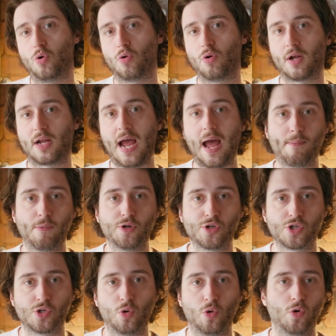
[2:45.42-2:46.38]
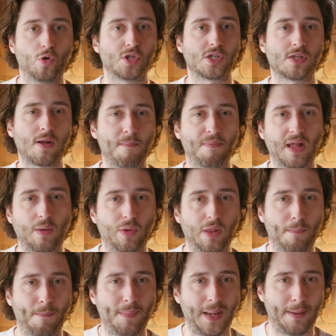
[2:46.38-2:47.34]
or a camo short or something
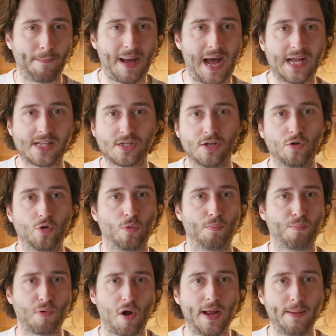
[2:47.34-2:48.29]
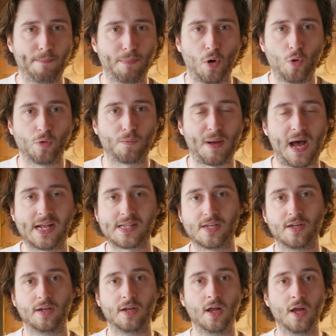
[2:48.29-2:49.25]
with a big pattern or bright, bold
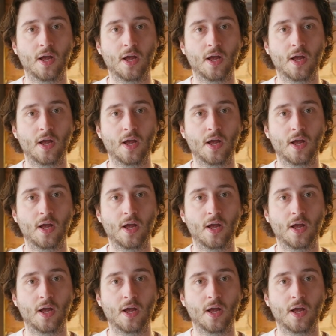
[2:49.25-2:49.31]
pattern